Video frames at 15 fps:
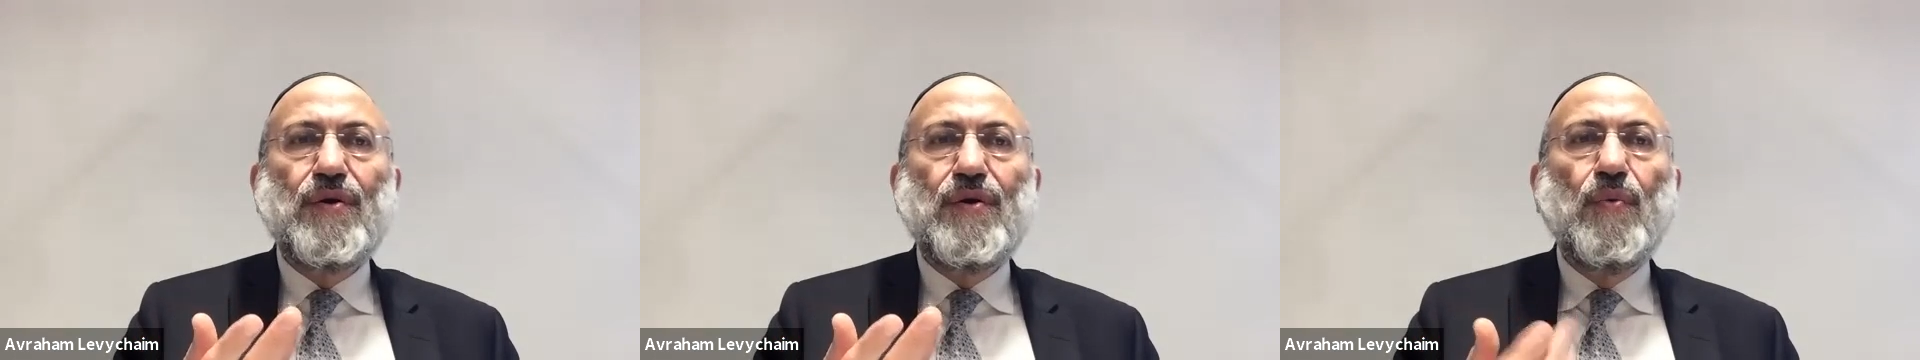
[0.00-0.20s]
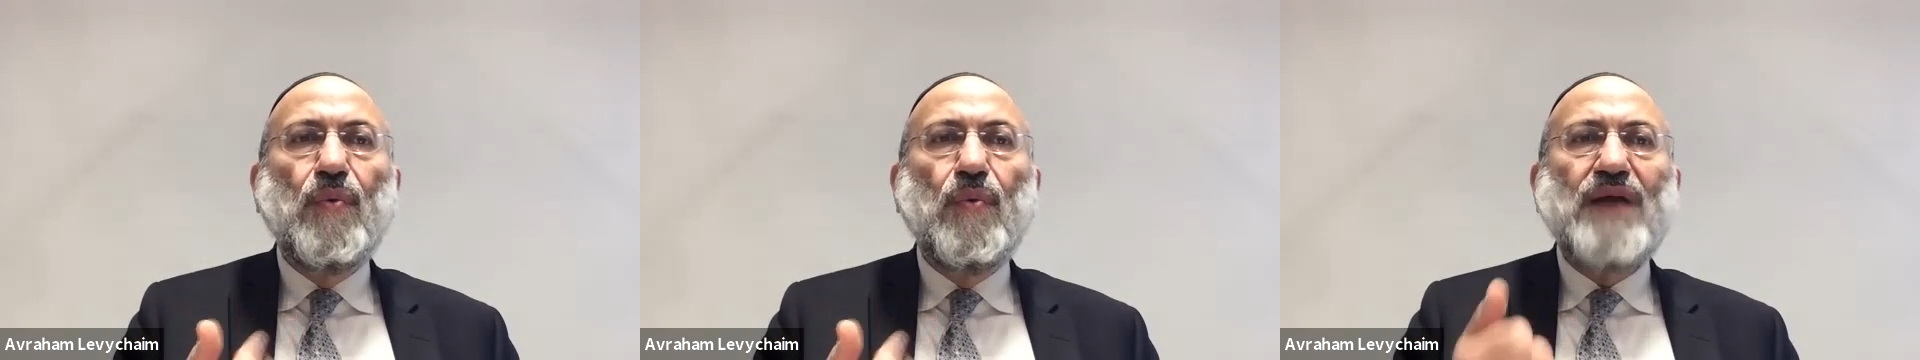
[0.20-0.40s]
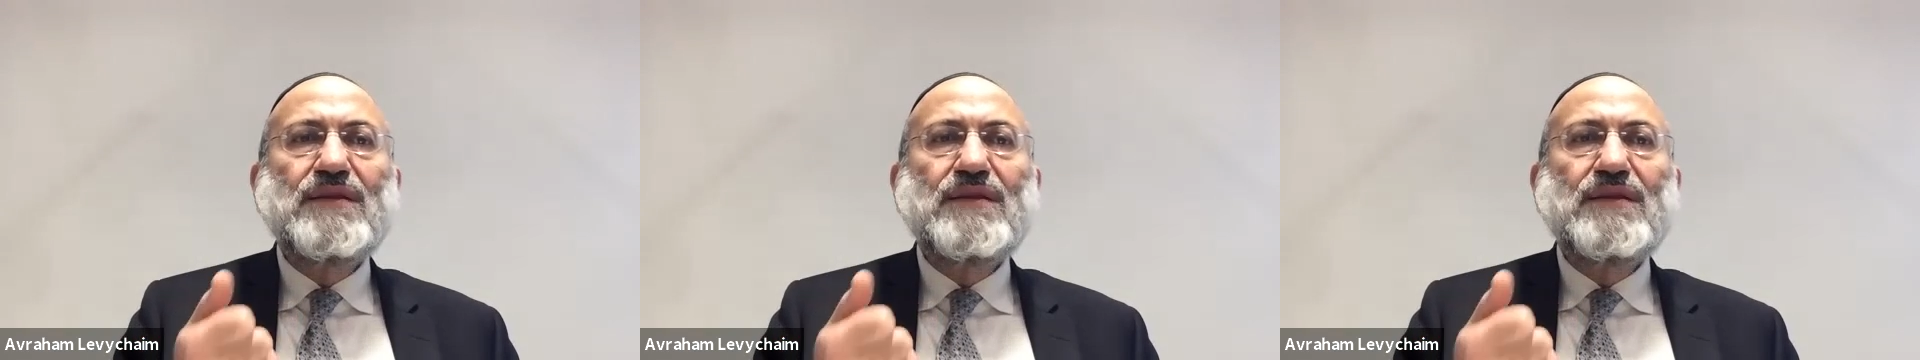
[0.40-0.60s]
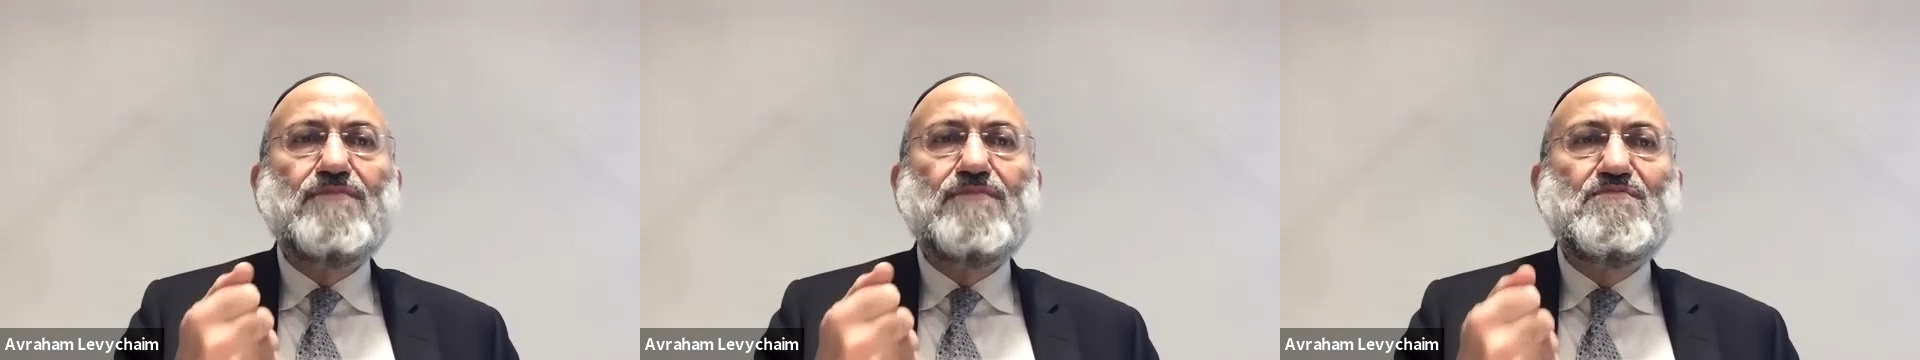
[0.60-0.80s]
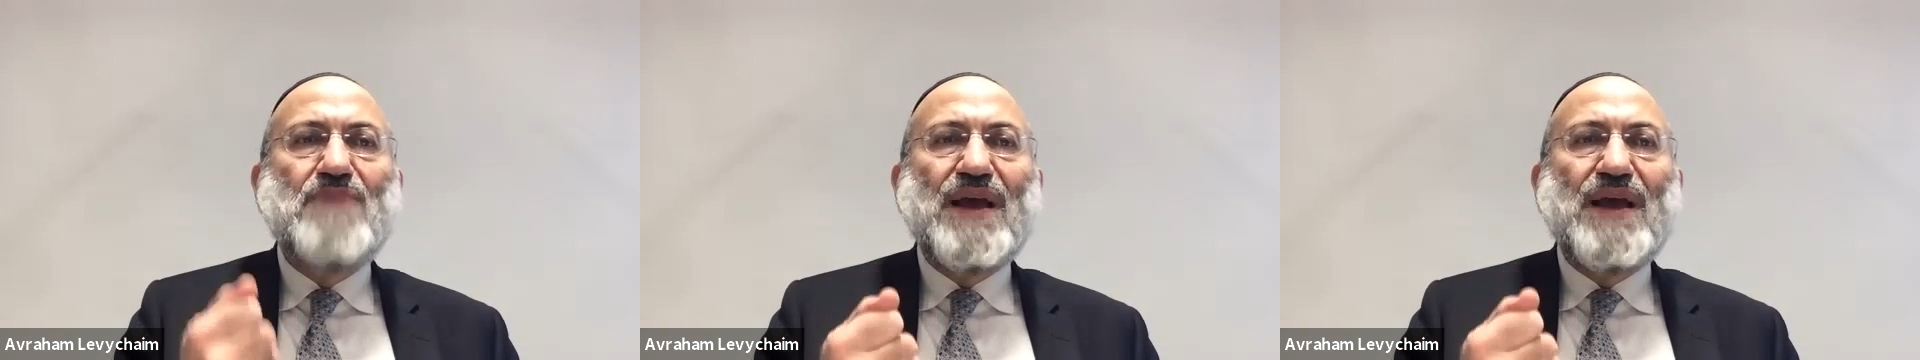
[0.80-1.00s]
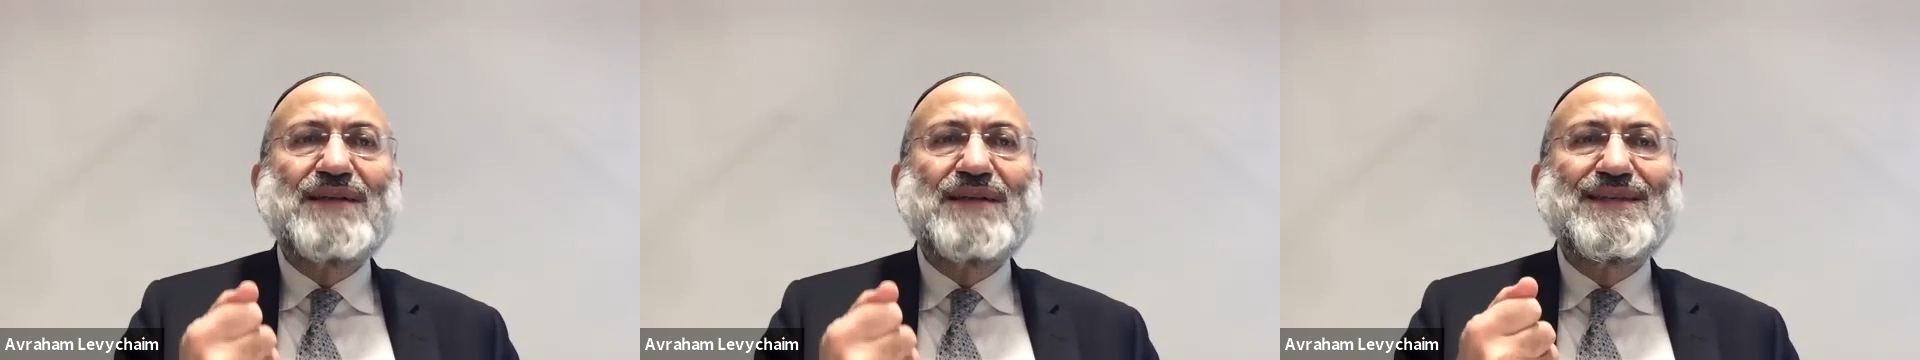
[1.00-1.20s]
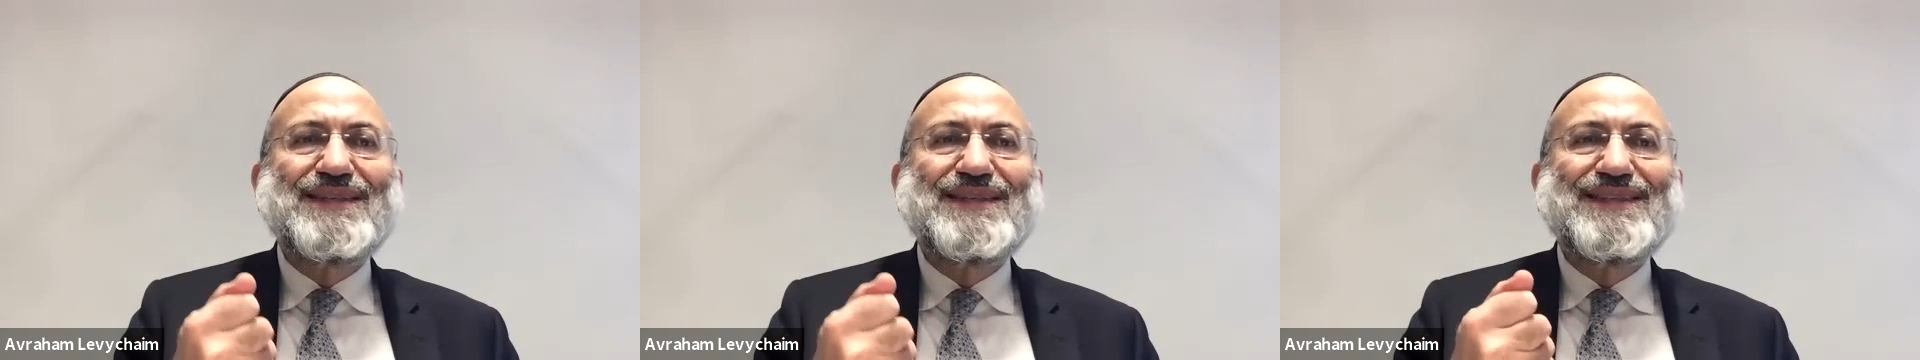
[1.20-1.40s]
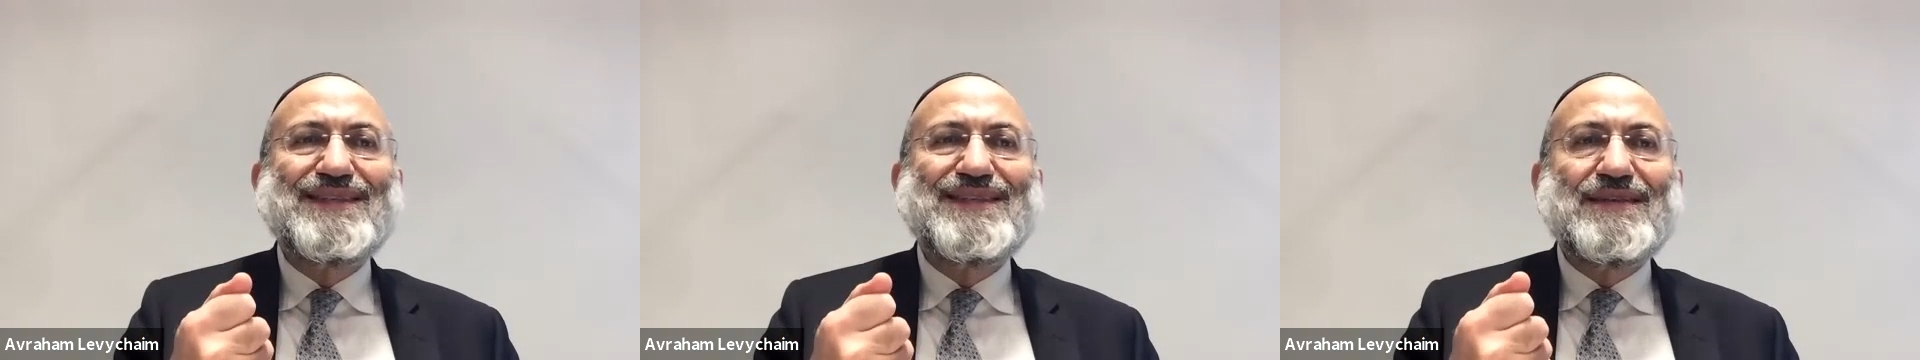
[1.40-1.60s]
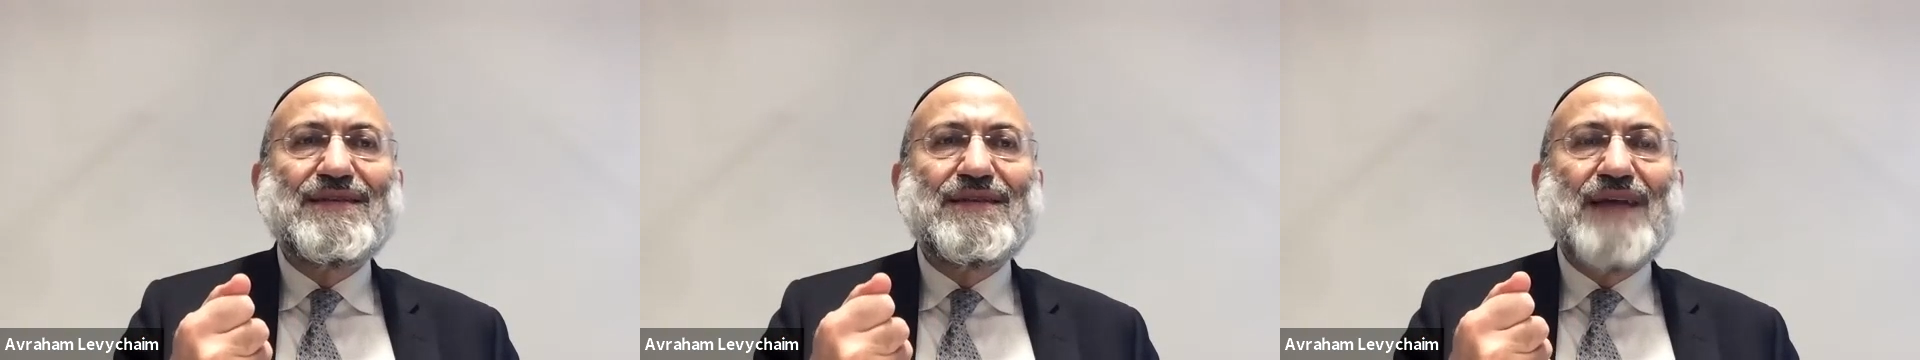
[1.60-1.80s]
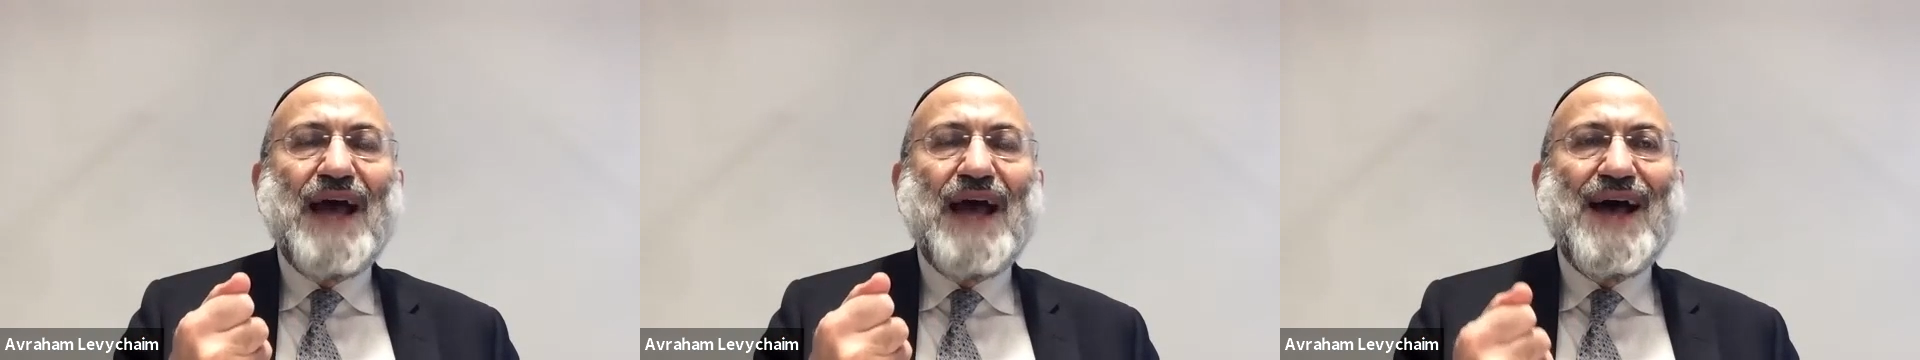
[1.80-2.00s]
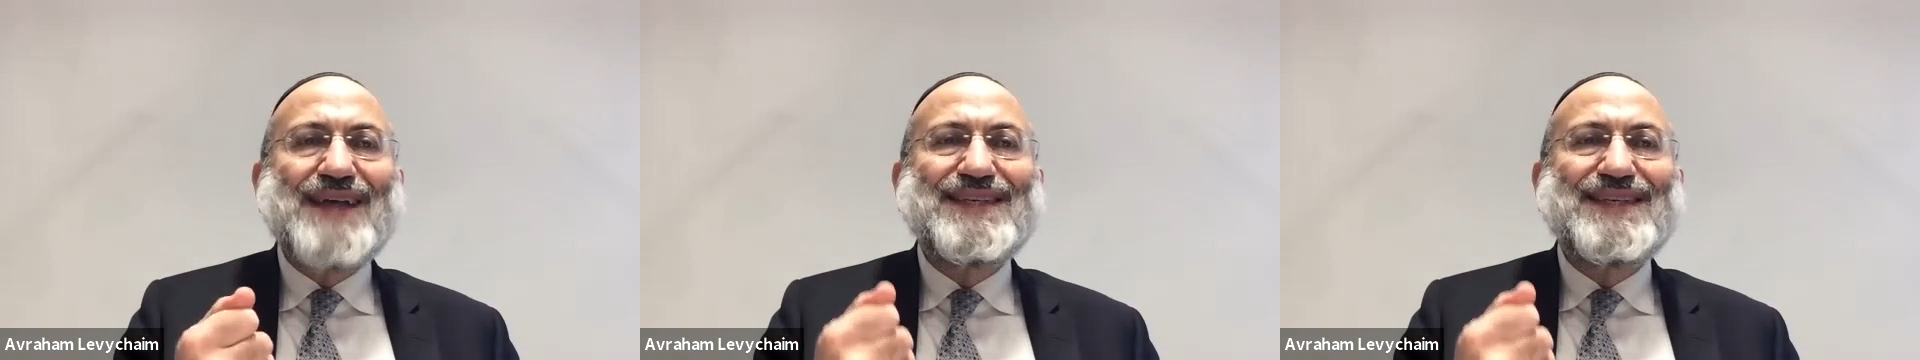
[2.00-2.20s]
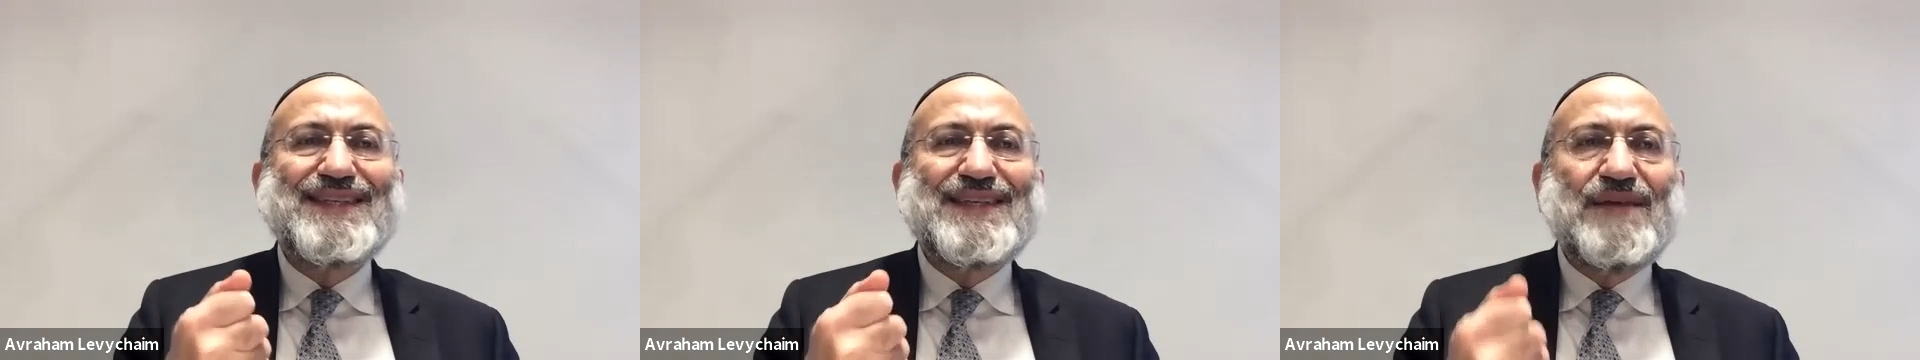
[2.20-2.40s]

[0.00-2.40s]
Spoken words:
what makes us